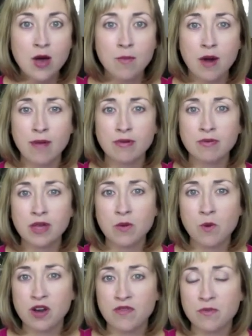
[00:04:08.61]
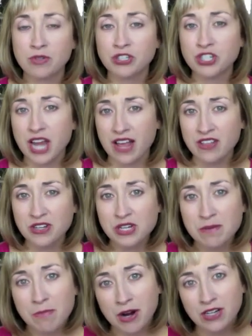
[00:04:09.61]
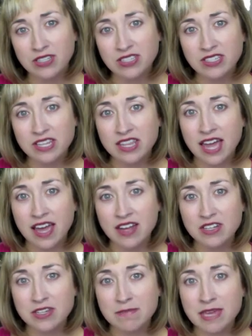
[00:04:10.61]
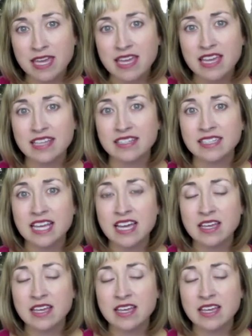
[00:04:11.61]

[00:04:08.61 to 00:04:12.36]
Probably one of the most challenging parts to that to me is